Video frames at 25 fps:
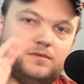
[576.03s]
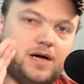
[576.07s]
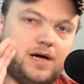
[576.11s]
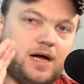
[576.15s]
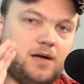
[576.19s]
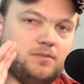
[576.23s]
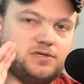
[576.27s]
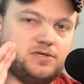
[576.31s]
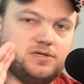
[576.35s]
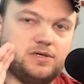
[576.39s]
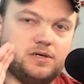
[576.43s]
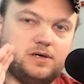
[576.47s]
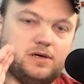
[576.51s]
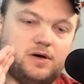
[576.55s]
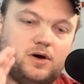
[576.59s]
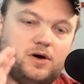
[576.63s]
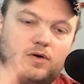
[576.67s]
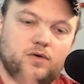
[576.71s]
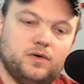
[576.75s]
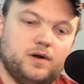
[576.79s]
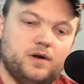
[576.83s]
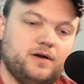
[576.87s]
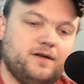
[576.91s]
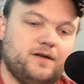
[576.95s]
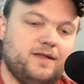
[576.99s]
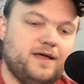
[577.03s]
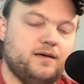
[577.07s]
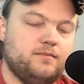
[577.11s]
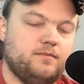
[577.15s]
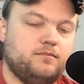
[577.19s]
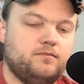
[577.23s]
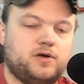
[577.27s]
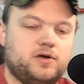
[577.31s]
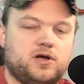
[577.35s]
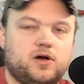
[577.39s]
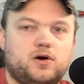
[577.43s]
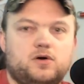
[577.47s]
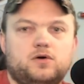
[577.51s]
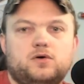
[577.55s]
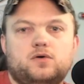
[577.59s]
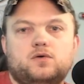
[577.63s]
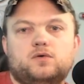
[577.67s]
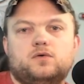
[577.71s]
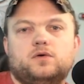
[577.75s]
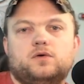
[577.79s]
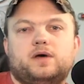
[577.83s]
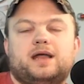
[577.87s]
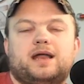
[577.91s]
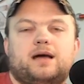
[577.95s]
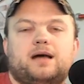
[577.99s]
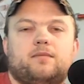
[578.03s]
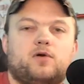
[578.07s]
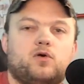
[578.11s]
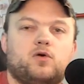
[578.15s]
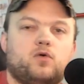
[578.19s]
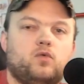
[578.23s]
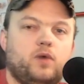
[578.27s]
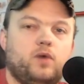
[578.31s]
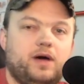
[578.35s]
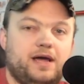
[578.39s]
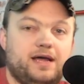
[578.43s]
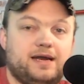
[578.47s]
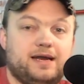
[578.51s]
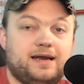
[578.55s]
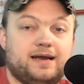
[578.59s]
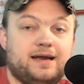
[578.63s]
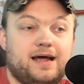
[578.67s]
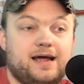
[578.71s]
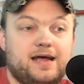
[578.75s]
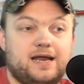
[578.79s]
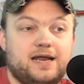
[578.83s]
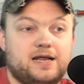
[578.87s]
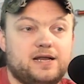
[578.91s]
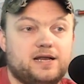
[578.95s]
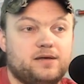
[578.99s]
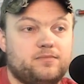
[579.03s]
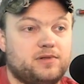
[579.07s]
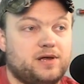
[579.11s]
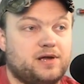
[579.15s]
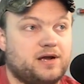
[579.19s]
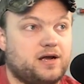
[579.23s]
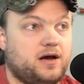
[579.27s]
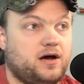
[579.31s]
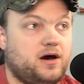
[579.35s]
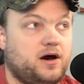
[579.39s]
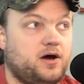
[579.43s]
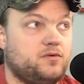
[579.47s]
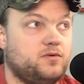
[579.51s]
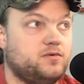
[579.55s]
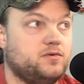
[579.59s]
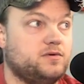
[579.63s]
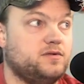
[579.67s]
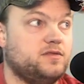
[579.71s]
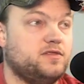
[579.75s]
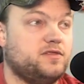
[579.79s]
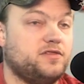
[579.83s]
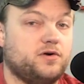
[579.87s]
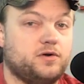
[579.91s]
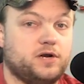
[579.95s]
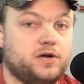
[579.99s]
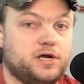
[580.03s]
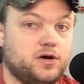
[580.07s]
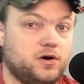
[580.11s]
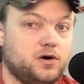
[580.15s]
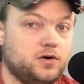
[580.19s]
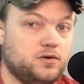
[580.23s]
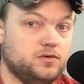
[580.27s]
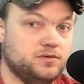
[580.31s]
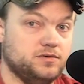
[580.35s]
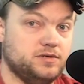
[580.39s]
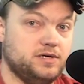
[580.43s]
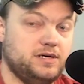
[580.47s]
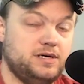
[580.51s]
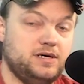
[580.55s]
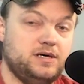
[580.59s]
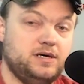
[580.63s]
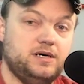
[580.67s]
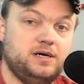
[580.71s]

I'm just going to hold on to that gold, and I'm going to wait. And I ended up like 130 gold.